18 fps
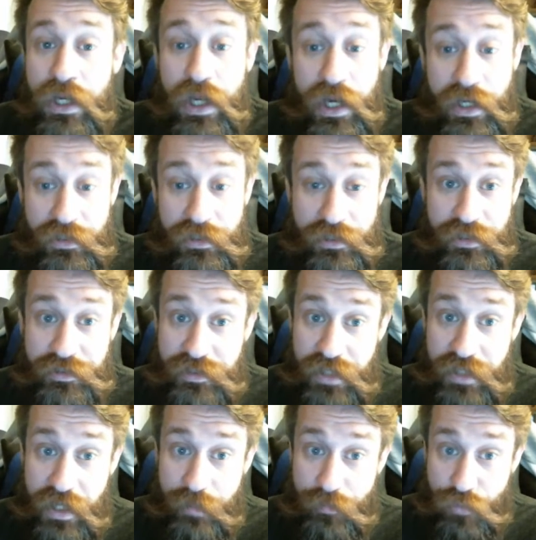and let
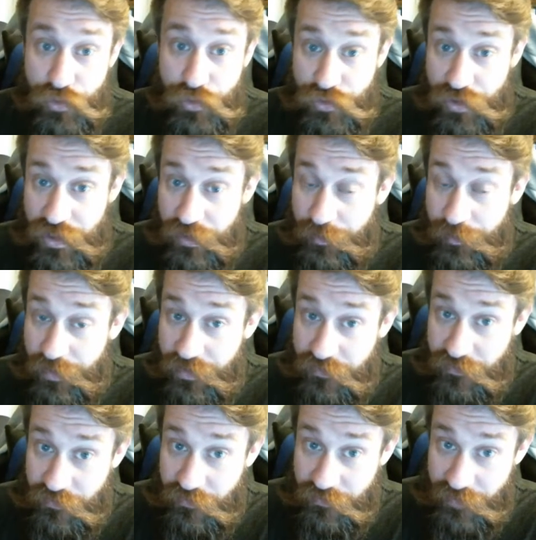the ambush take
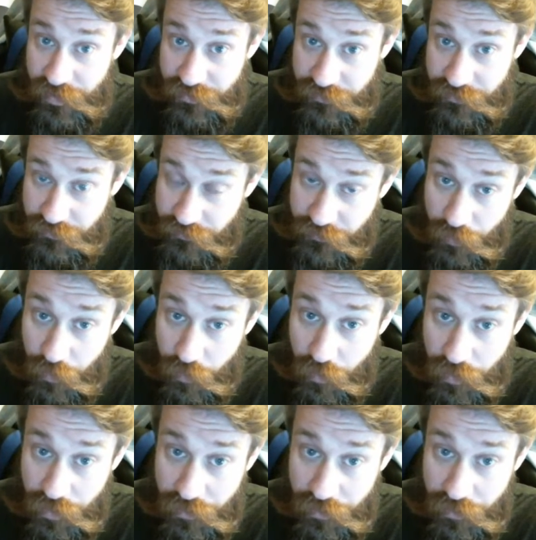place inside the store.